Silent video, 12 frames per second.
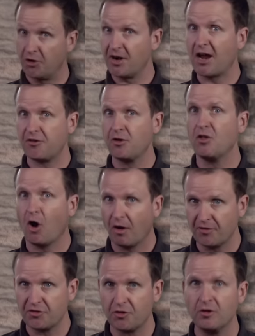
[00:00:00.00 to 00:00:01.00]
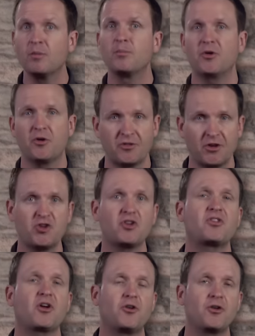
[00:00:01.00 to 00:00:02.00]
International Harvester producing
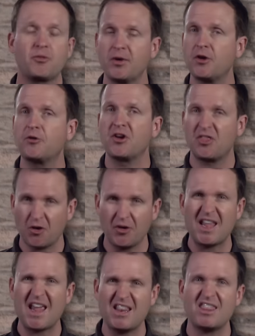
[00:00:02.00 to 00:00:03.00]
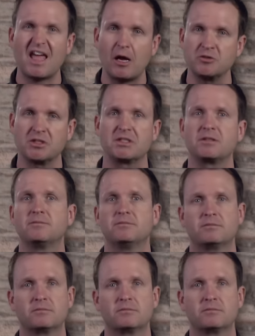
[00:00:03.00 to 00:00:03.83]
just under 338,000.